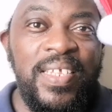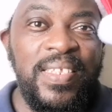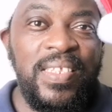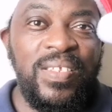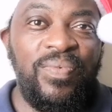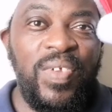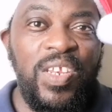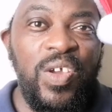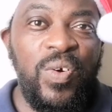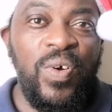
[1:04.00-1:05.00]
release this
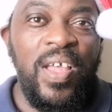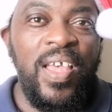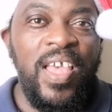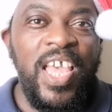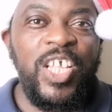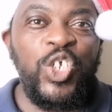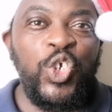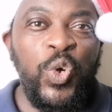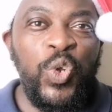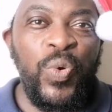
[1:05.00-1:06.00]
video and
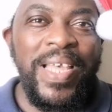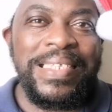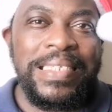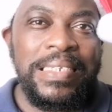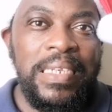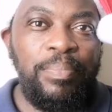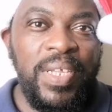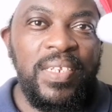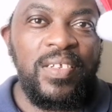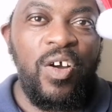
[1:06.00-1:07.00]
show you a
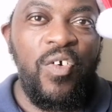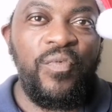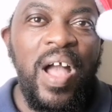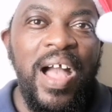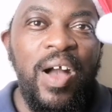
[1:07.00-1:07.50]
snippet of